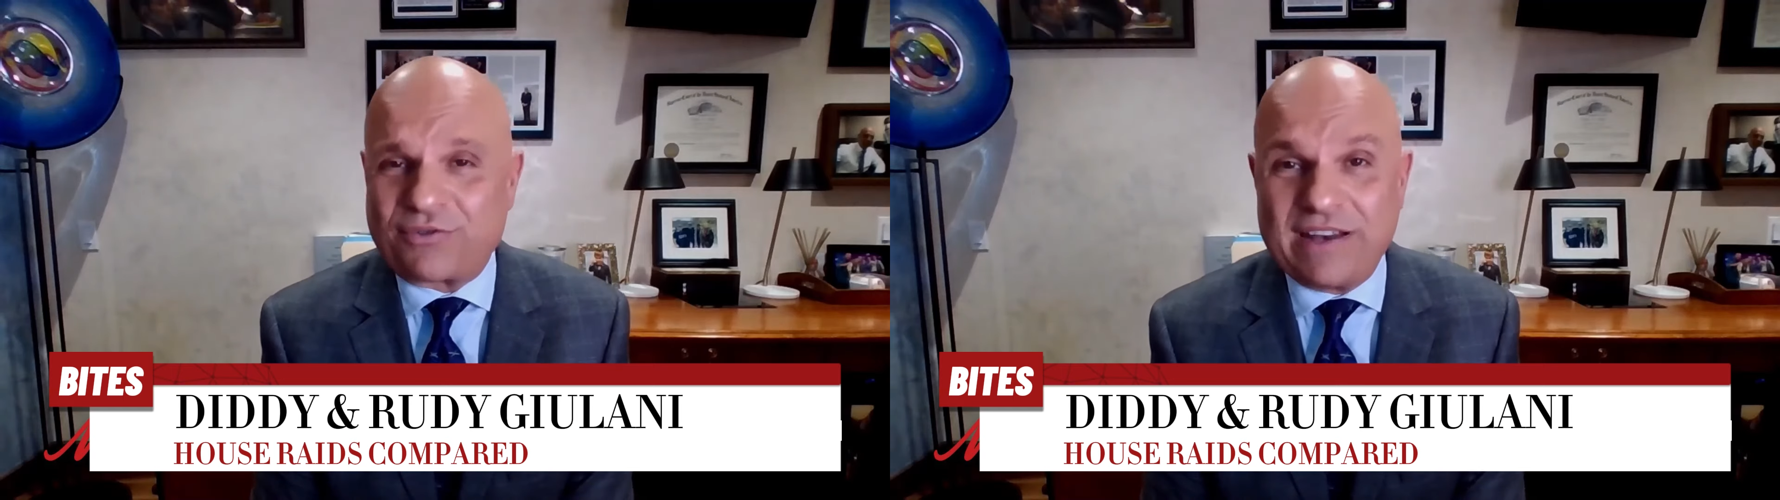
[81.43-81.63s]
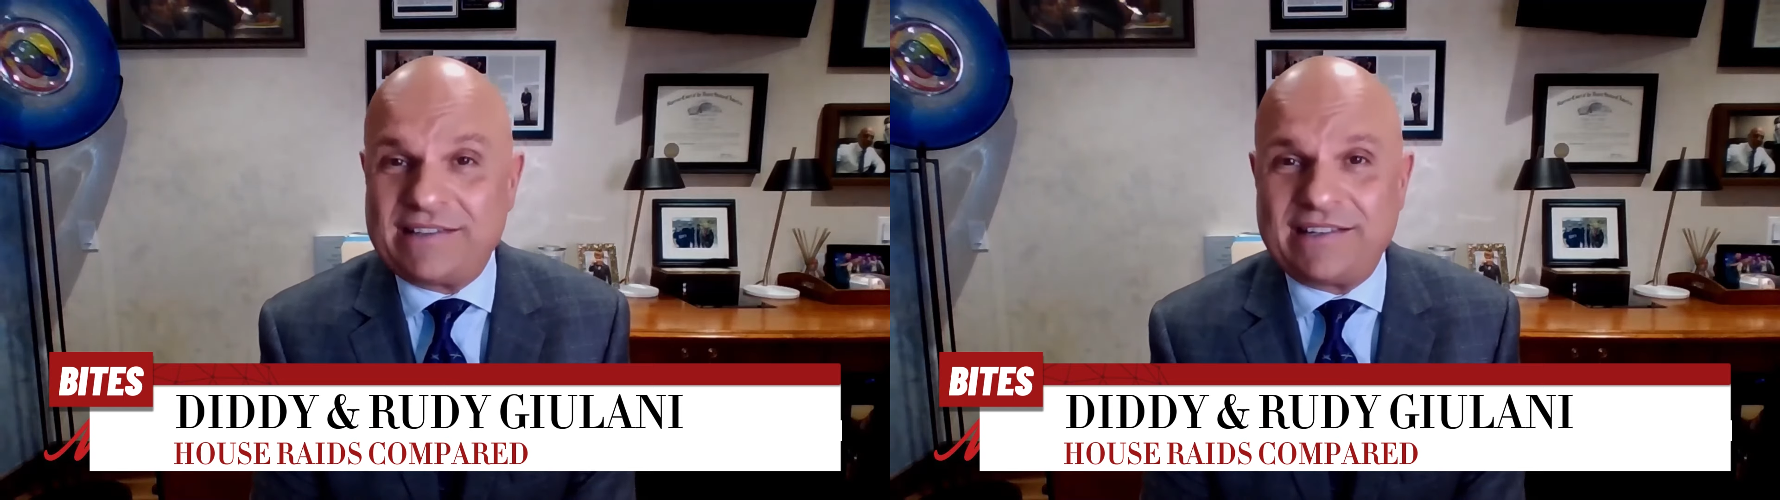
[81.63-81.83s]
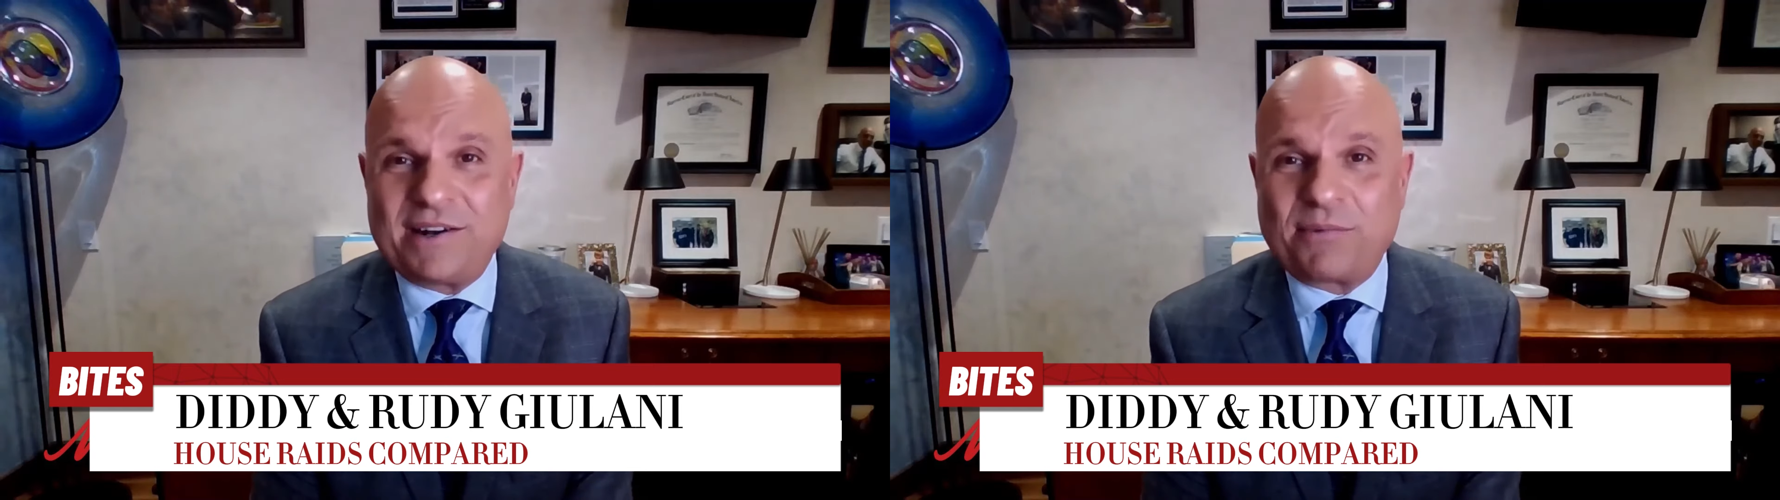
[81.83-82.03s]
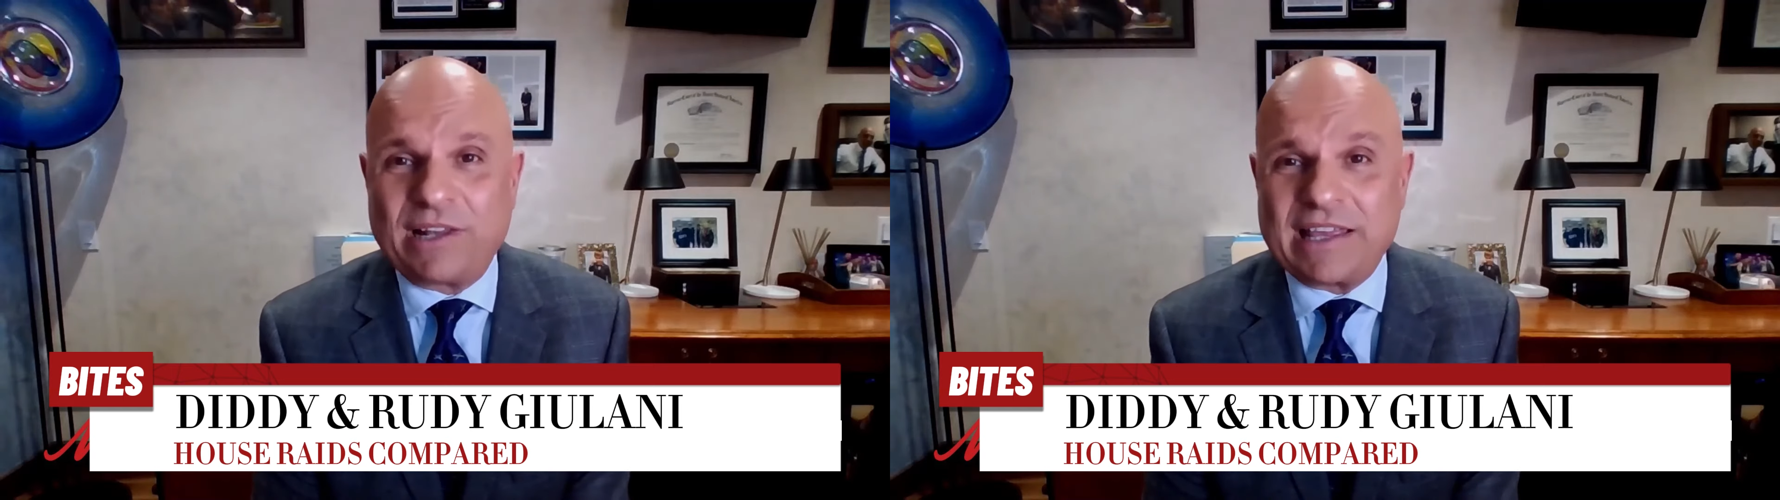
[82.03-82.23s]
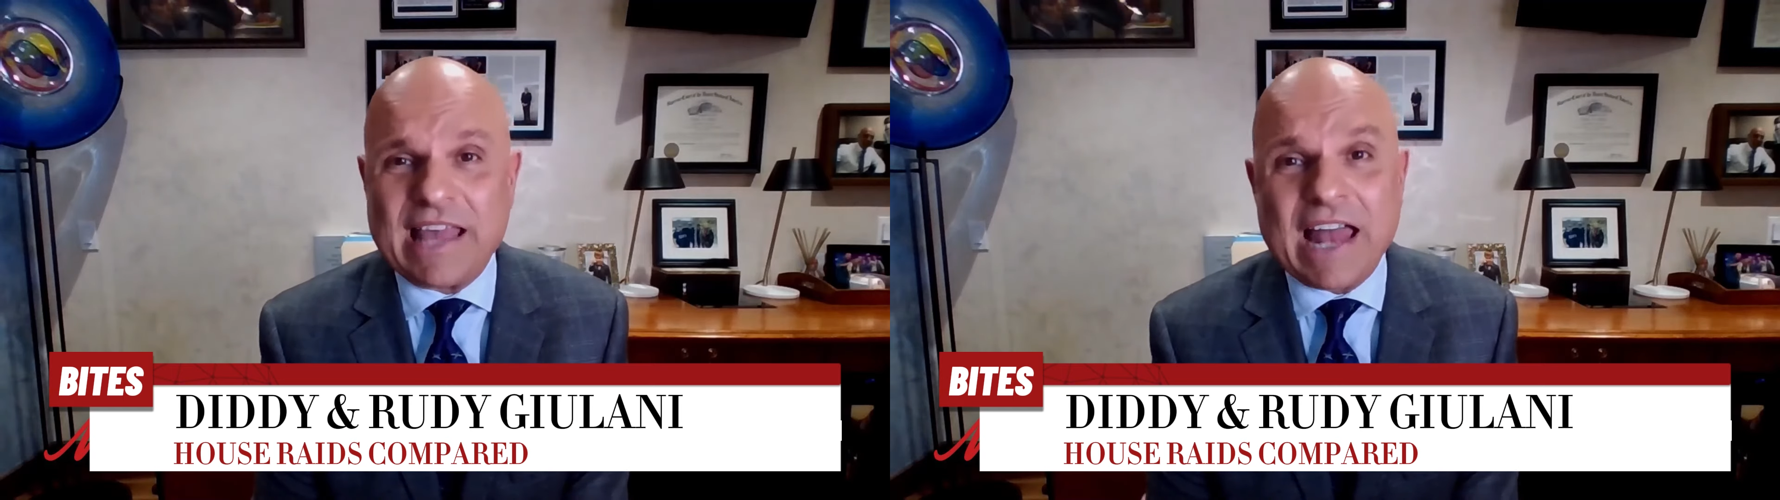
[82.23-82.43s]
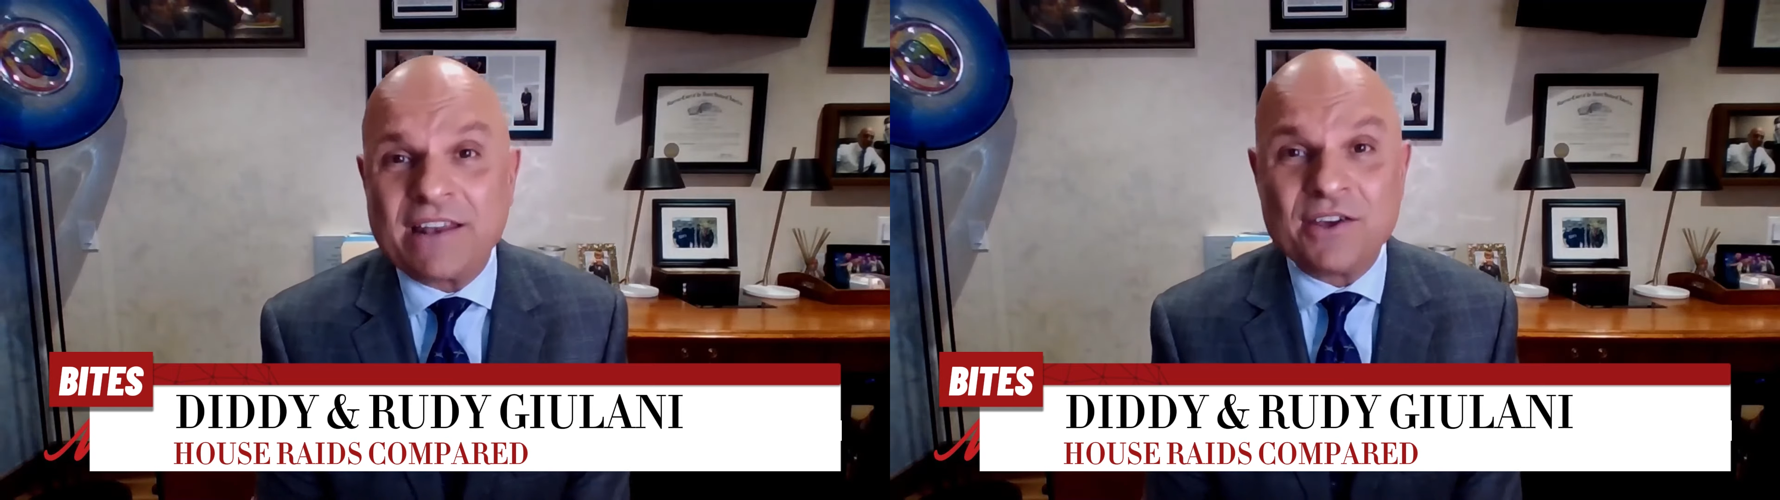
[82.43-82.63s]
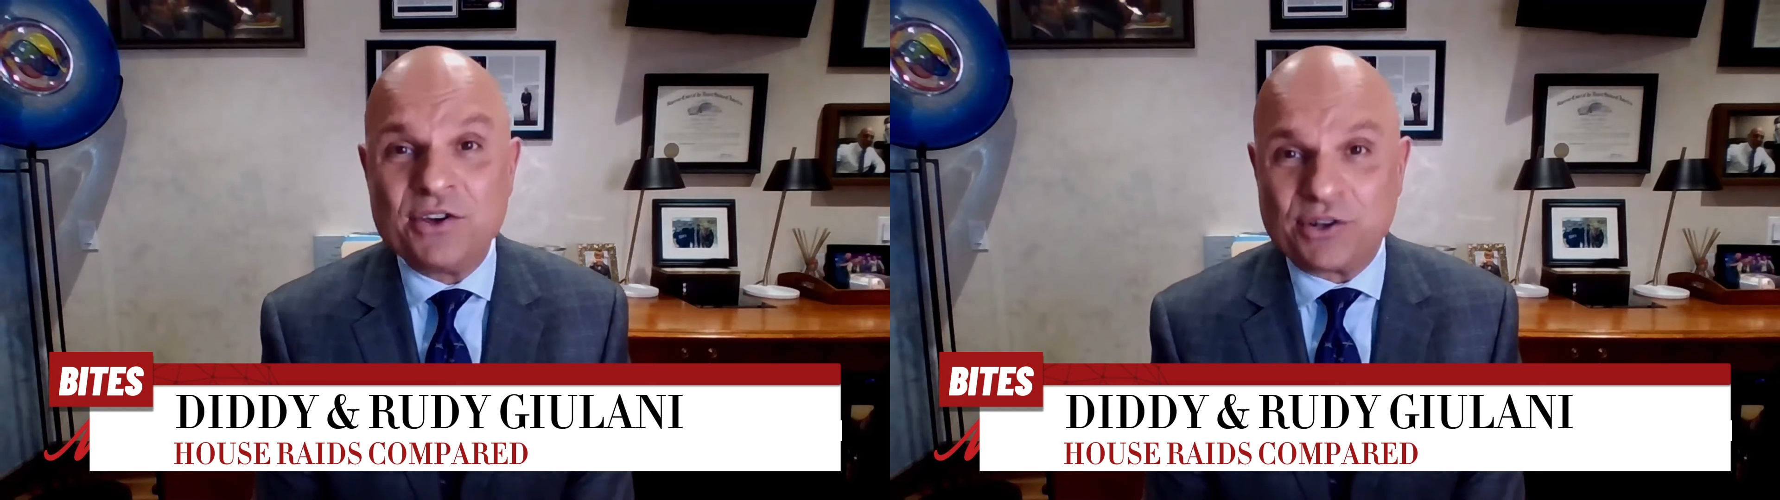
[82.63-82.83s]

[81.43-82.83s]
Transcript: crazy number like that